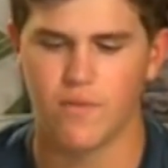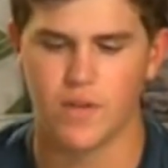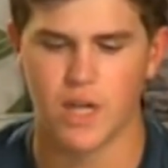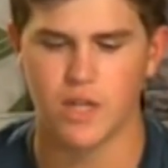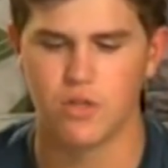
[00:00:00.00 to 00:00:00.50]

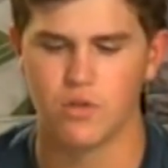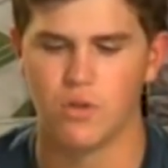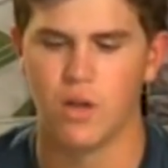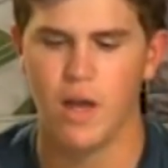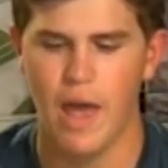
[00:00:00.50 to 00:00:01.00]

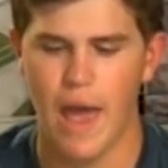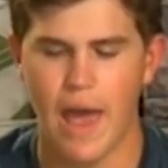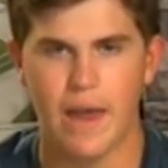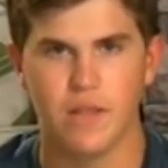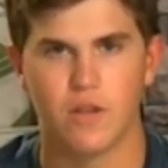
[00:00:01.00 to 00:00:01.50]
Invitational
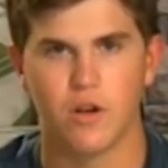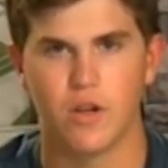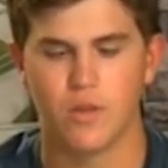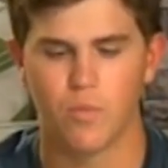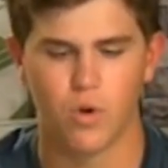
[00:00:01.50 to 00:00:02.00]
at
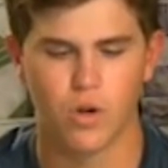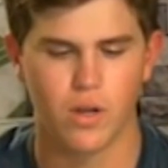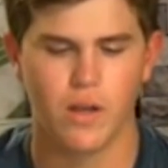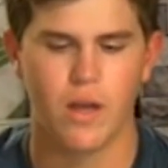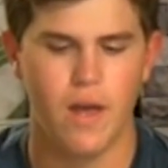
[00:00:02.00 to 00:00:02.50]
8:30 in the
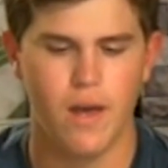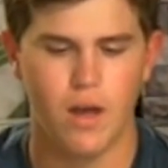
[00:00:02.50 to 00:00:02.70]
morning